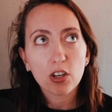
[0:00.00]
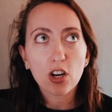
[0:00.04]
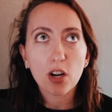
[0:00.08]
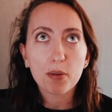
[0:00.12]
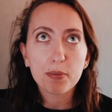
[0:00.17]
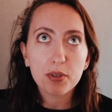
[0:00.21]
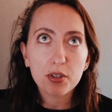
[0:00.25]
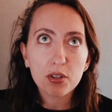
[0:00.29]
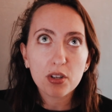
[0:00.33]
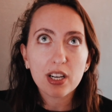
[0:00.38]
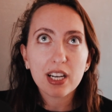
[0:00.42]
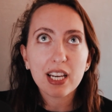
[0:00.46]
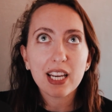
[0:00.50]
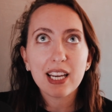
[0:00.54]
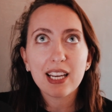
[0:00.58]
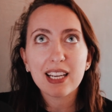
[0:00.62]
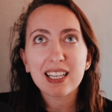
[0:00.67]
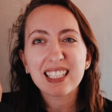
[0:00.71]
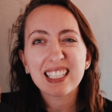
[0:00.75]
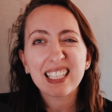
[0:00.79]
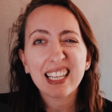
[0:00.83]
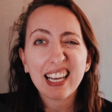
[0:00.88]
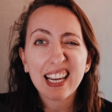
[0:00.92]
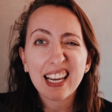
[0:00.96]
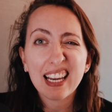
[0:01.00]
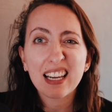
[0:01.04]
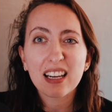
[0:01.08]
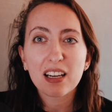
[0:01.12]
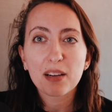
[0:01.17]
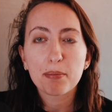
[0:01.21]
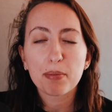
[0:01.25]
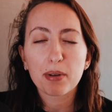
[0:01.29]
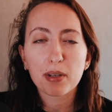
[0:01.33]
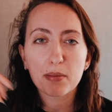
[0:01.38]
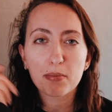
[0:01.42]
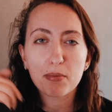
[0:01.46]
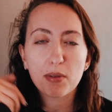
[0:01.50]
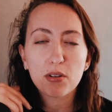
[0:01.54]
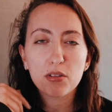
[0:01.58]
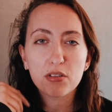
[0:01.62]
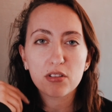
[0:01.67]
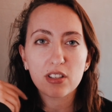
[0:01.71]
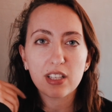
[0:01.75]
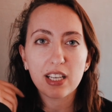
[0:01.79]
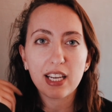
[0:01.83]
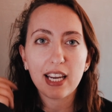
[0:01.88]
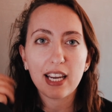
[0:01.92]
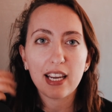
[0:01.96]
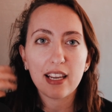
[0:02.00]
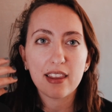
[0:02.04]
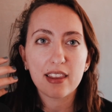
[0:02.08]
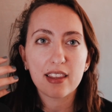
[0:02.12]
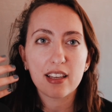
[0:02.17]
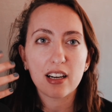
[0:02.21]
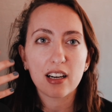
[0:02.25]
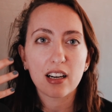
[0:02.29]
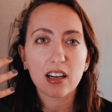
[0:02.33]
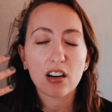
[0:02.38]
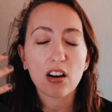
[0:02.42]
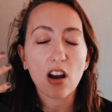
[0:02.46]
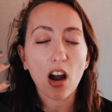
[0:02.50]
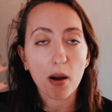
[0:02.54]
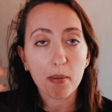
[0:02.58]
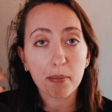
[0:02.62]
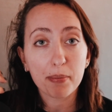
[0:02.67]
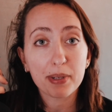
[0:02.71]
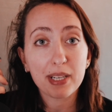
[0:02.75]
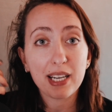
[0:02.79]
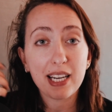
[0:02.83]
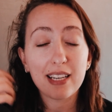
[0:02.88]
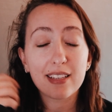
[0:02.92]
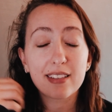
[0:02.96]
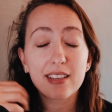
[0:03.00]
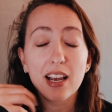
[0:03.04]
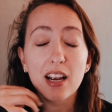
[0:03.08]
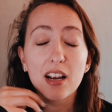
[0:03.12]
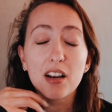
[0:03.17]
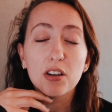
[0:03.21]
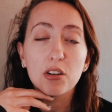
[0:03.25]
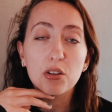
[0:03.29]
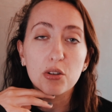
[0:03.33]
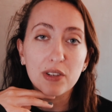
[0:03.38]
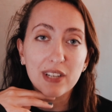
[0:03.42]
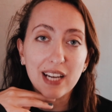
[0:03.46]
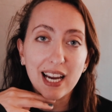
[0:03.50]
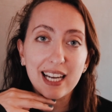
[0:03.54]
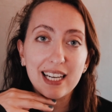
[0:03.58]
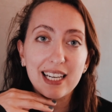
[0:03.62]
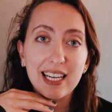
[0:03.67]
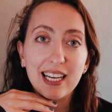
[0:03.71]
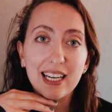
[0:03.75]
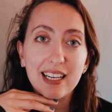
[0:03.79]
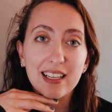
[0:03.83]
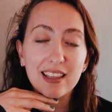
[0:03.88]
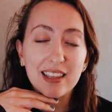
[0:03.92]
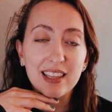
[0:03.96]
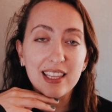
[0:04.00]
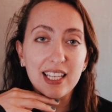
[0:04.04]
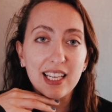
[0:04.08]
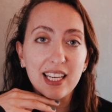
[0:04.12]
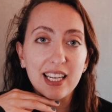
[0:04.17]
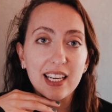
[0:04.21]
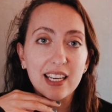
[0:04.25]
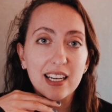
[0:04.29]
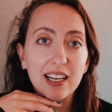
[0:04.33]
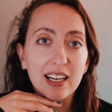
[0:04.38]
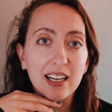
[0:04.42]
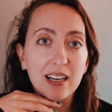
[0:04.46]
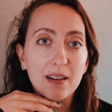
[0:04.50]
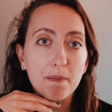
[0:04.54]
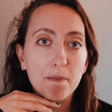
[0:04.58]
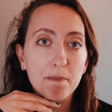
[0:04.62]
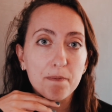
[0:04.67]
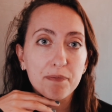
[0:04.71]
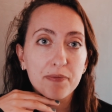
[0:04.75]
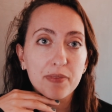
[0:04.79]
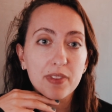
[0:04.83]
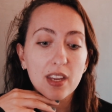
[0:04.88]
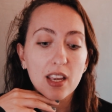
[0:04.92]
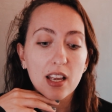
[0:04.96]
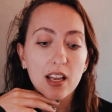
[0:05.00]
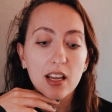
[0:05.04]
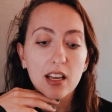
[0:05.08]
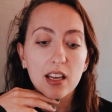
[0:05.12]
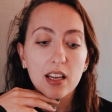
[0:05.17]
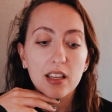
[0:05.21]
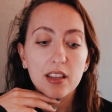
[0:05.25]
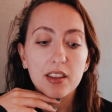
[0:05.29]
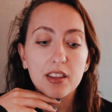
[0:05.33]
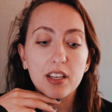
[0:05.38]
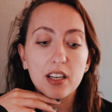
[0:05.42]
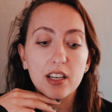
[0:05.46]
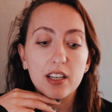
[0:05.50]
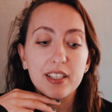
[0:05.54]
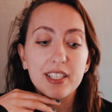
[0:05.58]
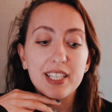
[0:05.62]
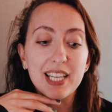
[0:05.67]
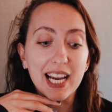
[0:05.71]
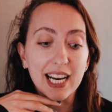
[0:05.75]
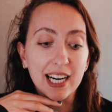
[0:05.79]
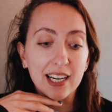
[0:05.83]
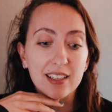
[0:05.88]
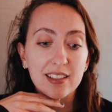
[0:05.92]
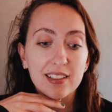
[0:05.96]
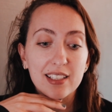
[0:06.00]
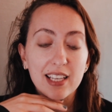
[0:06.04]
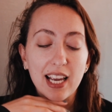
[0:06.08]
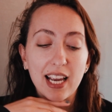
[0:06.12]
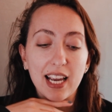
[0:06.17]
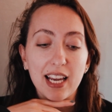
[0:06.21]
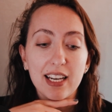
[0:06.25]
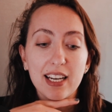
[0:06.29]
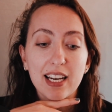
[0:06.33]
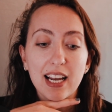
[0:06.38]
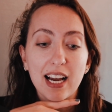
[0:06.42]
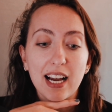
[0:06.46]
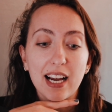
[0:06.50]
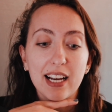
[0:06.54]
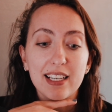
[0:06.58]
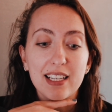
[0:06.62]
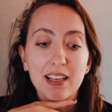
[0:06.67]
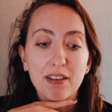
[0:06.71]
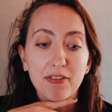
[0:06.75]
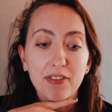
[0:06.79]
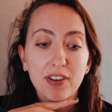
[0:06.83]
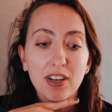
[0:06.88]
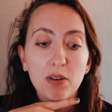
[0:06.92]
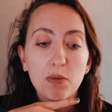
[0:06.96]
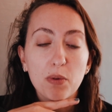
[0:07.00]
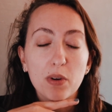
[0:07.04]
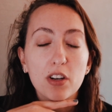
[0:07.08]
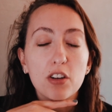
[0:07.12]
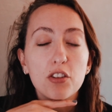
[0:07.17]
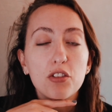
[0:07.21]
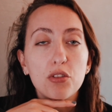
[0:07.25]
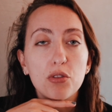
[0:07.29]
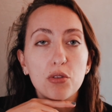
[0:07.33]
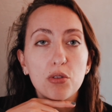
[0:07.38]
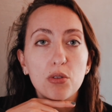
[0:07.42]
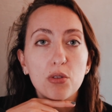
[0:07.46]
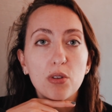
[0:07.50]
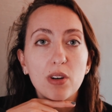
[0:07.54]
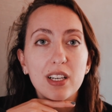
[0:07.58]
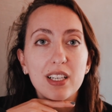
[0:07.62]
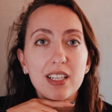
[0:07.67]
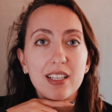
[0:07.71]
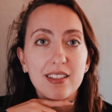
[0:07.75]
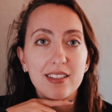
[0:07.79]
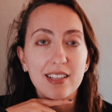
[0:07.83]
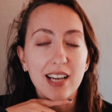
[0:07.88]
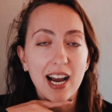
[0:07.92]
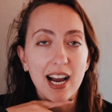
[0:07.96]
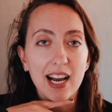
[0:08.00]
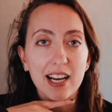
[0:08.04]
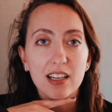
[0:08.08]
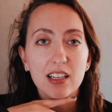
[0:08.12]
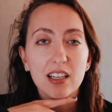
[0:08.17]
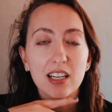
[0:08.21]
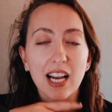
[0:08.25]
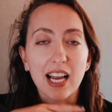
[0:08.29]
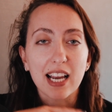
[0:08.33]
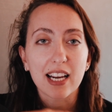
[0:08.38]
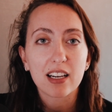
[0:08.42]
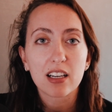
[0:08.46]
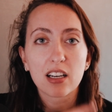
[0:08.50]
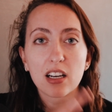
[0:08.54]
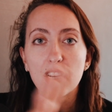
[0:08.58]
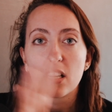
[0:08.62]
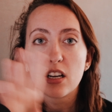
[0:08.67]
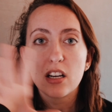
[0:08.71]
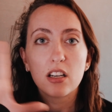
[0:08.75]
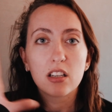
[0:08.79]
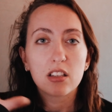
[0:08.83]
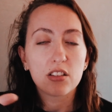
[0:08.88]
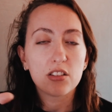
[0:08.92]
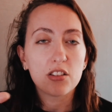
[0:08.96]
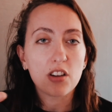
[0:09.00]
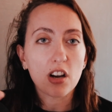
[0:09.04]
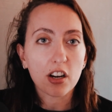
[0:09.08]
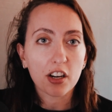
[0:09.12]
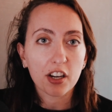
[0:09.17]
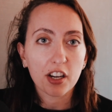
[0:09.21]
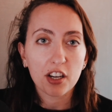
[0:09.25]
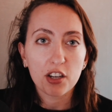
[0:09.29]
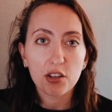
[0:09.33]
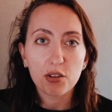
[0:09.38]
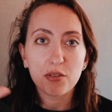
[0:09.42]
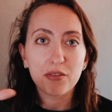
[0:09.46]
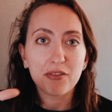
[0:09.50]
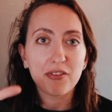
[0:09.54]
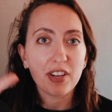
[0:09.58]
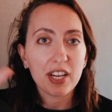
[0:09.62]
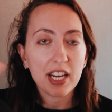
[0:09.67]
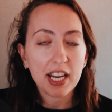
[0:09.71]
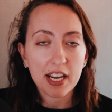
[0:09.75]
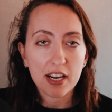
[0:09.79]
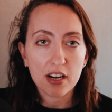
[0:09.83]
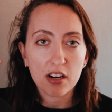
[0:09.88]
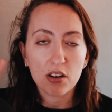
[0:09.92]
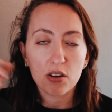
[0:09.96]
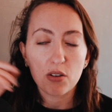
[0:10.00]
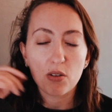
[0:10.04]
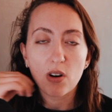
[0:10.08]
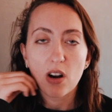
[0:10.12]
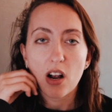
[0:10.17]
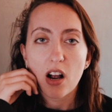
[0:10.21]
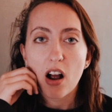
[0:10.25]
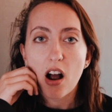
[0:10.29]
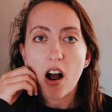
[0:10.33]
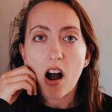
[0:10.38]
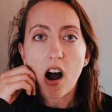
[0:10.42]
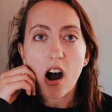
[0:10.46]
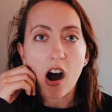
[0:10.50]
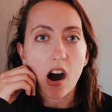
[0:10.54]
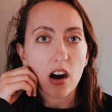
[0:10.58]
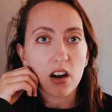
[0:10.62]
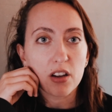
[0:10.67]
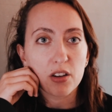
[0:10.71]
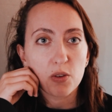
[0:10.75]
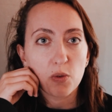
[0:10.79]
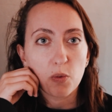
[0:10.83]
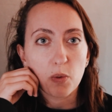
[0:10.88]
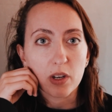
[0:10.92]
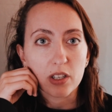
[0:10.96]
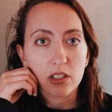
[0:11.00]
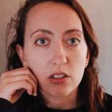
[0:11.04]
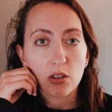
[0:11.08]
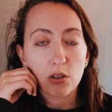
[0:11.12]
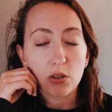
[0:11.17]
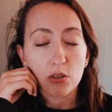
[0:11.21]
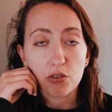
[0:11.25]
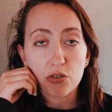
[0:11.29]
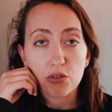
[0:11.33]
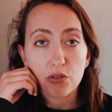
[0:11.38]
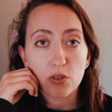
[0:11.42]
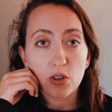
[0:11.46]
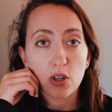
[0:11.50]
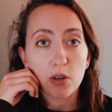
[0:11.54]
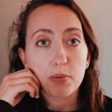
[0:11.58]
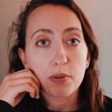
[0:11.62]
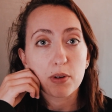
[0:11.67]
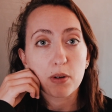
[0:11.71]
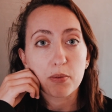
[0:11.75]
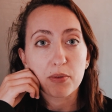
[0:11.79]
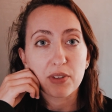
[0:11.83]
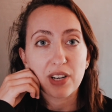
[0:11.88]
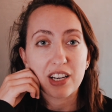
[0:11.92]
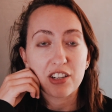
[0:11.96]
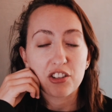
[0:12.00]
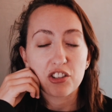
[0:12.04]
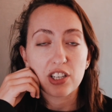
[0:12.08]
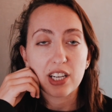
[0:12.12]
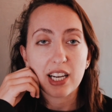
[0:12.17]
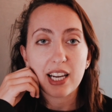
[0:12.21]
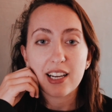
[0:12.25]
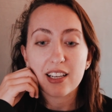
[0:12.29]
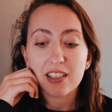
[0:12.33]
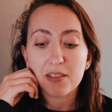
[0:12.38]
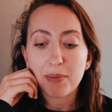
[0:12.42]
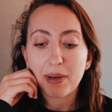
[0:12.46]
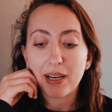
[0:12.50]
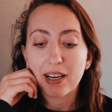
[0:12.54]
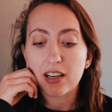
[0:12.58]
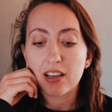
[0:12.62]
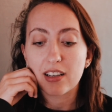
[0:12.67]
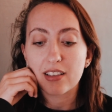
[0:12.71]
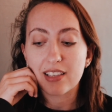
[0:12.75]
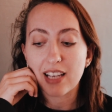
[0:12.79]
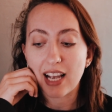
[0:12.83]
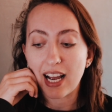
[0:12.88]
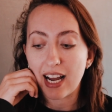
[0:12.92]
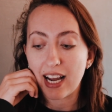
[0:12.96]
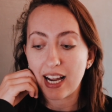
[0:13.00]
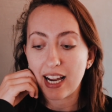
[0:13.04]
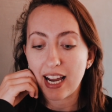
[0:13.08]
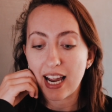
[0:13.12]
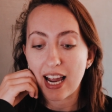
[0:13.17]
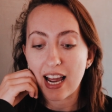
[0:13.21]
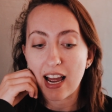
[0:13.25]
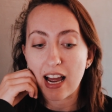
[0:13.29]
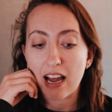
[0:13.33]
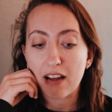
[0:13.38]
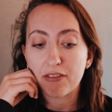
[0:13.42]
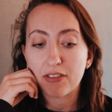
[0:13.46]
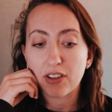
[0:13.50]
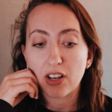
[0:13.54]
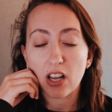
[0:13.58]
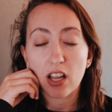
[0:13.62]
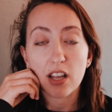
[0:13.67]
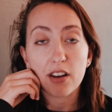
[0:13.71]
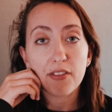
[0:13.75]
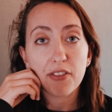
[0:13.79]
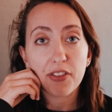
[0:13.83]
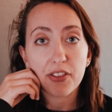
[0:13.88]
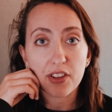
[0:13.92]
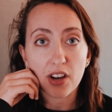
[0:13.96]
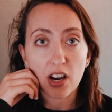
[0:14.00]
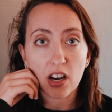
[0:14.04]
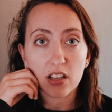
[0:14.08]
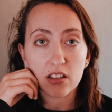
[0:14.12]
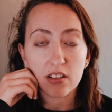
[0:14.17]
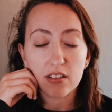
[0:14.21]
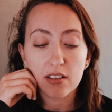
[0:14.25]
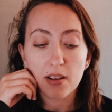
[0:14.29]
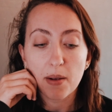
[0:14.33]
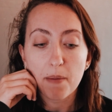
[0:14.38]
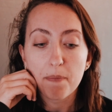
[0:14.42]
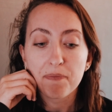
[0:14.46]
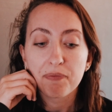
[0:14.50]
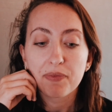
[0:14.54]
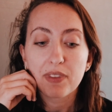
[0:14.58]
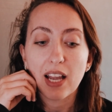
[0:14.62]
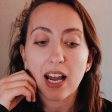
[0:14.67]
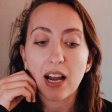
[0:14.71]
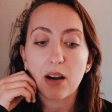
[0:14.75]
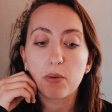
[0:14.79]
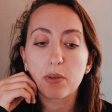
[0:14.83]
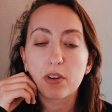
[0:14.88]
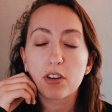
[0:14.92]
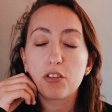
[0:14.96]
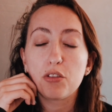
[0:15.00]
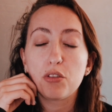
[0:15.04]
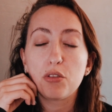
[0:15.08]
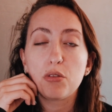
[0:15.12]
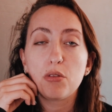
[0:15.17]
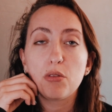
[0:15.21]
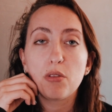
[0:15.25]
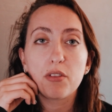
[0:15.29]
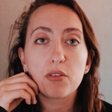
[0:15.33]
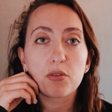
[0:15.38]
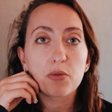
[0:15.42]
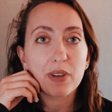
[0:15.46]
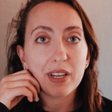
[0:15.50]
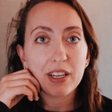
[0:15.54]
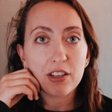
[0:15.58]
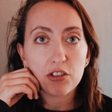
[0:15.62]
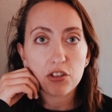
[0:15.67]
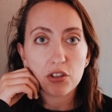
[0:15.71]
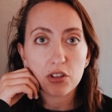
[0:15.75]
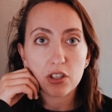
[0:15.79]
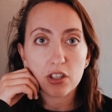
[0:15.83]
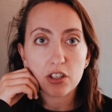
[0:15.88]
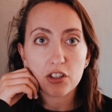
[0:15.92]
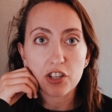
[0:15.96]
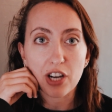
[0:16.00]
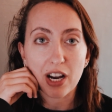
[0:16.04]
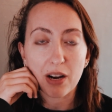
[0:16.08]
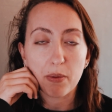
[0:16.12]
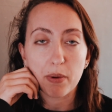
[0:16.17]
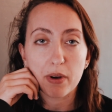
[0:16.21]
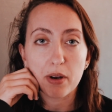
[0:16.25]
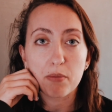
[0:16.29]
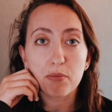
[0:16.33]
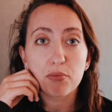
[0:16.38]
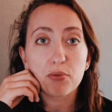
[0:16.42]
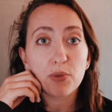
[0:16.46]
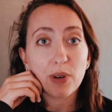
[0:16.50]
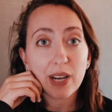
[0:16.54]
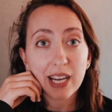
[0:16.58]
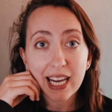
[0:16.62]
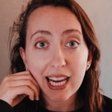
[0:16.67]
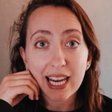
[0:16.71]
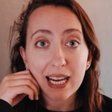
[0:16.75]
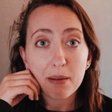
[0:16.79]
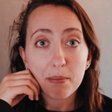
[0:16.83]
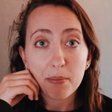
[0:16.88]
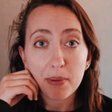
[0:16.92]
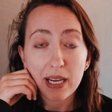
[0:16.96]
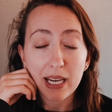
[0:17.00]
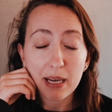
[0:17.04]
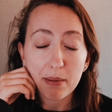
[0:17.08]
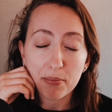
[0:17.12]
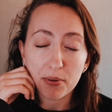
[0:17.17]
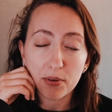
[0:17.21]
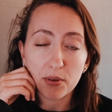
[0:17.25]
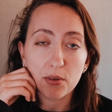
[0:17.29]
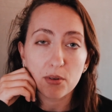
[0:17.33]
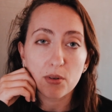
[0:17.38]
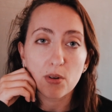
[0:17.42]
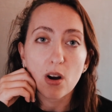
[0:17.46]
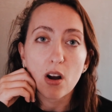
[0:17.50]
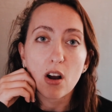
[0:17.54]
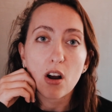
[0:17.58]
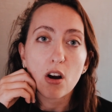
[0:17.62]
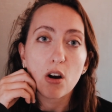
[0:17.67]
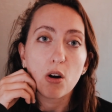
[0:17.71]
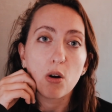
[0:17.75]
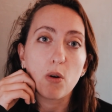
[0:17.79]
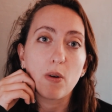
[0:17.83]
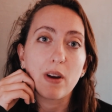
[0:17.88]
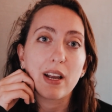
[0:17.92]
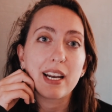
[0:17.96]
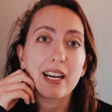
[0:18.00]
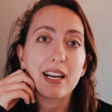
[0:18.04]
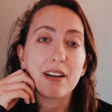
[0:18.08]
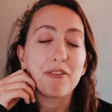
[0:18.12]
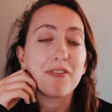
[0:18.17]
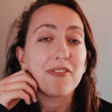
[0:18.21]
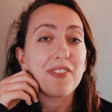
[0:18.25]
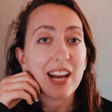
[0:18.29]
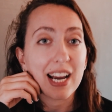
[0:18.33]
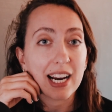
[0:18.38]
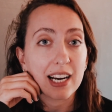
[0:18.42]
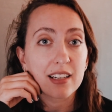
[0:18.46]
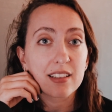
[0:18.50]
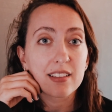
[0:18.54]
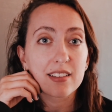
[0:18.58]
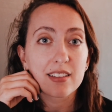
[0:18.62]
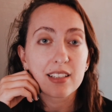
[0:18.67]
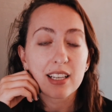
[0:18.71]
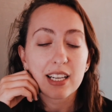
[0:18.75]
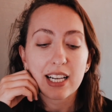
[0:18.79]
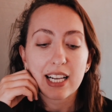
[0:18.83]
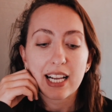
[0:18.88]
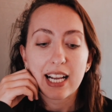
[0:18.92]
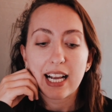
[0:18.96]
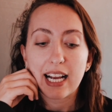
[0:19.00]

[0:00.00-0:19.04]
community, eh, but mostly the companies creating the um, the decks. And I definitely want to do an entire like docu video on what cultural appropriation is, because I have a lot of thoughts. I want to do the research. I want to bring in people who it affects